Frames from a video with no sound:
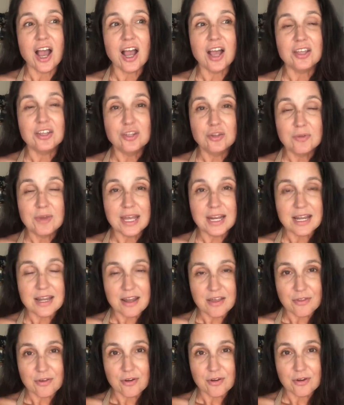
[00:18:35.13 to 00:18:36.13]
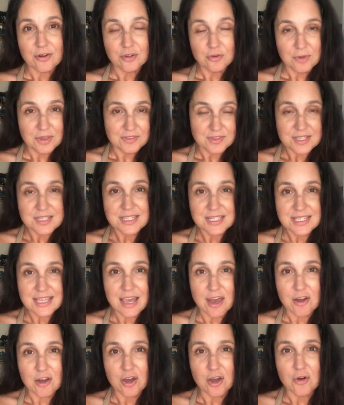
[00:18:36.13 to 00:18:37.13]
You get this
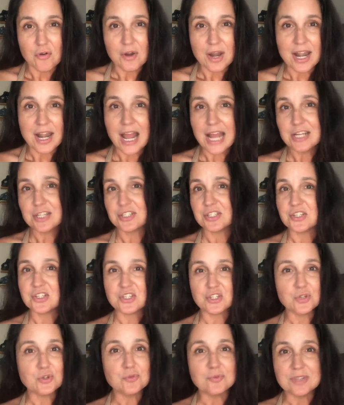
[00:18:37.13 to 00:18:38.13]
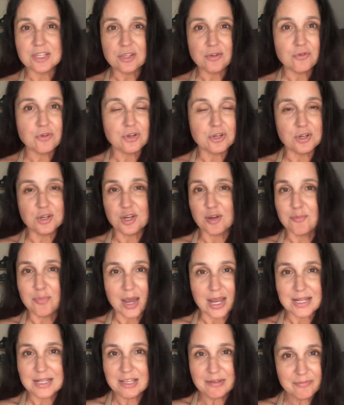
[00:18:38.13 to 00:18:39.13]
discount code, and I just assumed that you couldn't
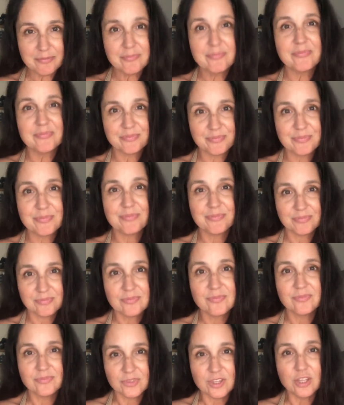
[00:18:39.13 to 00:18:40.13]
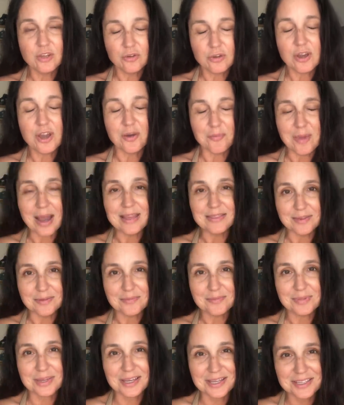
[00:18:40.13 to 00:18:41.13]
combine them. You could combine
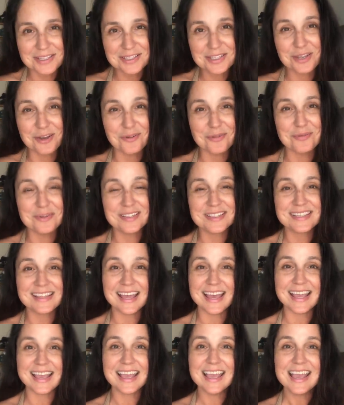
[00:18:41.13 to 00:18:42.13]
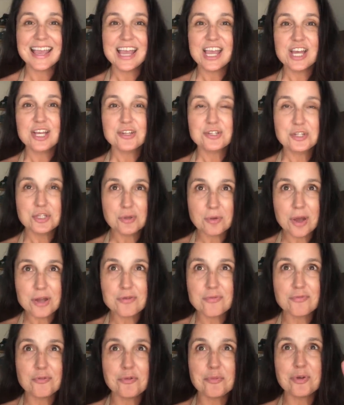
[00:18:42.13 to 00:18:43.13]
them. So it was like
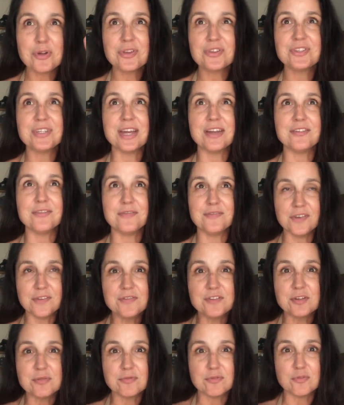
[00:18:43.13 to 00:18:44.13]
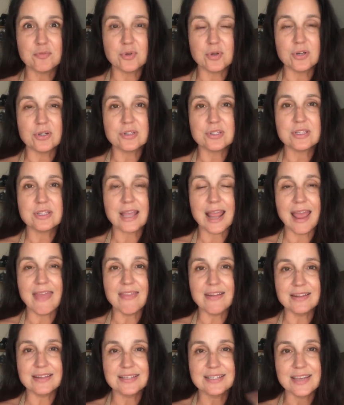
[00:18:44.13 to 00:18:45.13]
200 rubles down to 50 rubles and
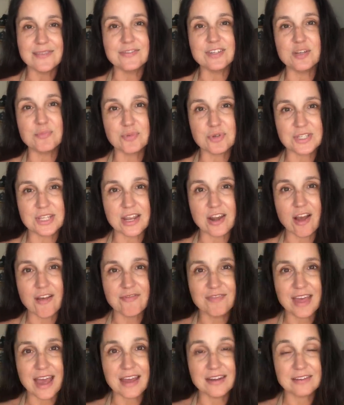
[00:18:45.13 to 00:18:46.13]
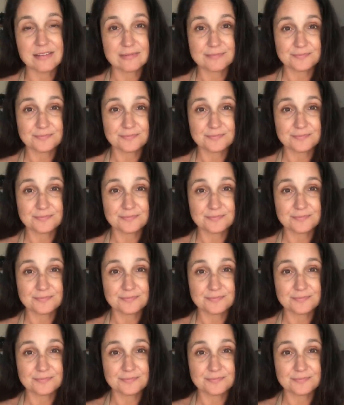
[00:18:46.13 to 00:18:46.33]
then 70% off that.